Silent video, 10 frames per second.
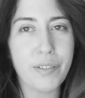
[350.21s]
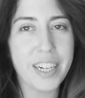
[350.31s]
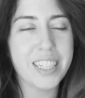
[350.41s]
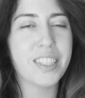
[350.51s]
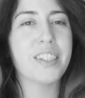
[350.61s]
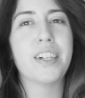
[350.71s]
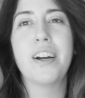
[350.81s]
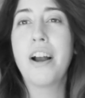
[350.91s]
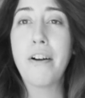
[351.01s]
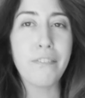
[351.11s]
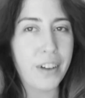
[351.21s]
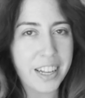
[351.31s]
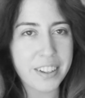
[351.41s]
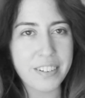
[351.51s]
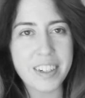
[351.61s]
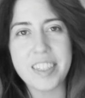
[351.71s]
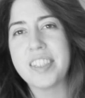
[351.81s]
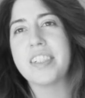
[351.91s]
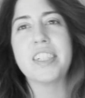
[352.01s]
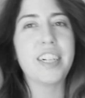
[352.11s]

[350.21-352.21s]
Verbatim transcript: razor, feather razor.